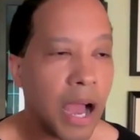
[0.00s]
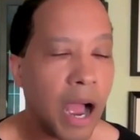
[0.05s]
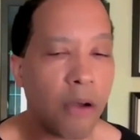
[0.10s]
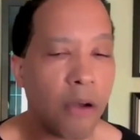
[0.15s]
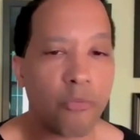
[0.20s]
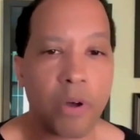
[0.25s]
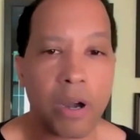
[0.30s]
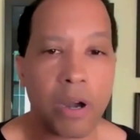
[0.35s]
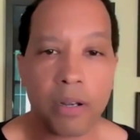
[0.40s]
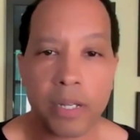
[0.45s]

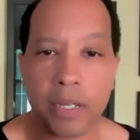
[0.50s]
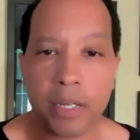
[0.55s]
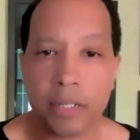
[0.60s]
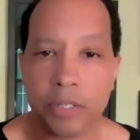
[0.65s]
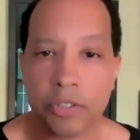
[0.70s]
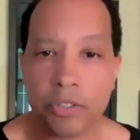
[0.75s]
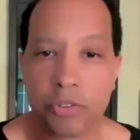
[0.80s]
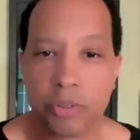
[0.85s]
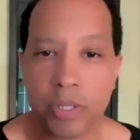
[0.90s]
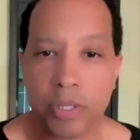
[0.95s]
rarely in
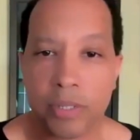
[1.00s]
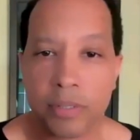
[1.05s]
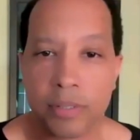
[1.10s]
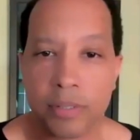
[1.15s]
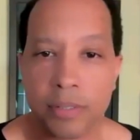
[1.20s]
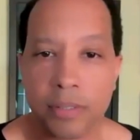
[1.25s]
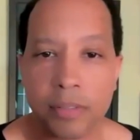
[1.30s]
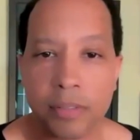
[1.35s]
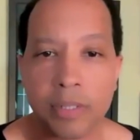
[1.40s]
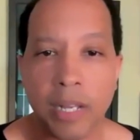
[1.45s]
the
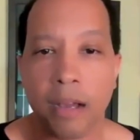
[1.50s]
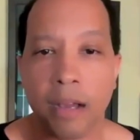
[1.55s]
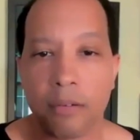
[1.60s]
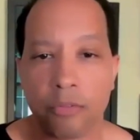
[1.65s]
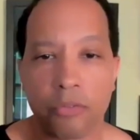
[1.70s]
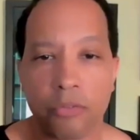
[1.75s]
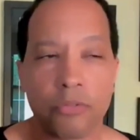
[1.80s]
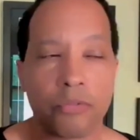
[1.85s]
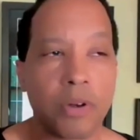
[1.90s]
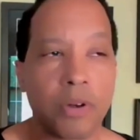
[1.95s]
streets, not
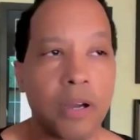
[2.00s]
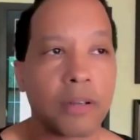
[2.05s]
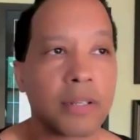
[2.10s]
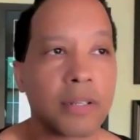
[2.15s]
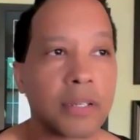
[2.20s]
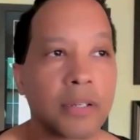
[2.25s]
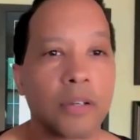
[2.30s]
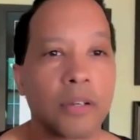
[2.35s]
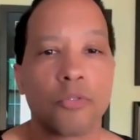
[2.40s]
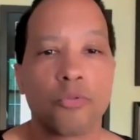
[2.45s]

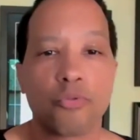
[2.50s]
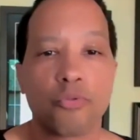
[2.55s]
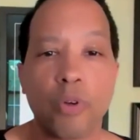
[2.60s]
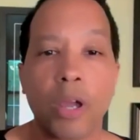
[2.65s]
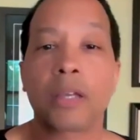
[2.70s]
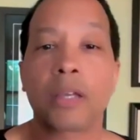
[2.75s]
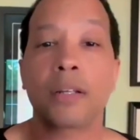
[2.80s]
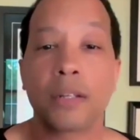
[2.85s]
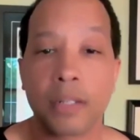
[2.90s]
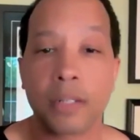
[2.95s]
rarely,
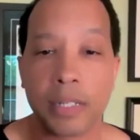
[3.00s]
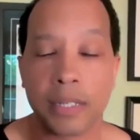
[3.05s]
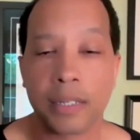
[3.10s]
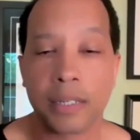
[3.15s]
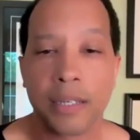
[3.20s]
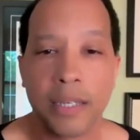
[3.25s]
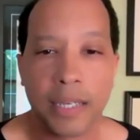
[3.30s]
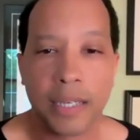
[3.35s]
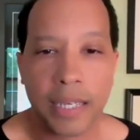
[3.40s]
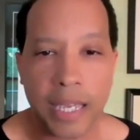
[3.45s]
regularly
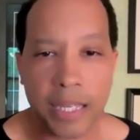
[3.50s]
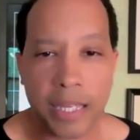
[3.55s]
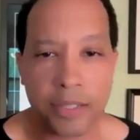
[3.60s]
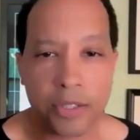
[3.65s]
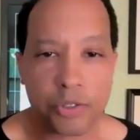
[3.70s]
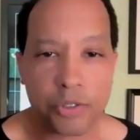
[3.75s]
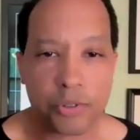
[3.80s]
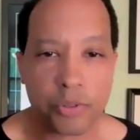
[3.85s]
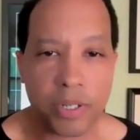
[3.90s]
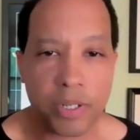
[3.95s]
in
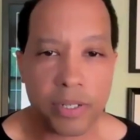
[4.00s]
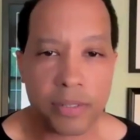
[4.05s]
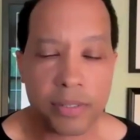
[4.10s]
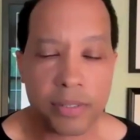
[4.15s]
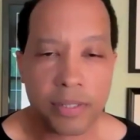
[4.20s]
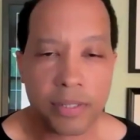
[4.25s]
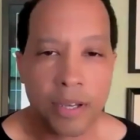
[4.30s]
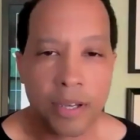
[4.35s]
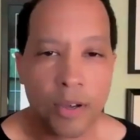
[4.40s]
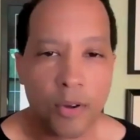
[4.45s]
the
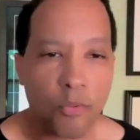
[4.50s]
streets,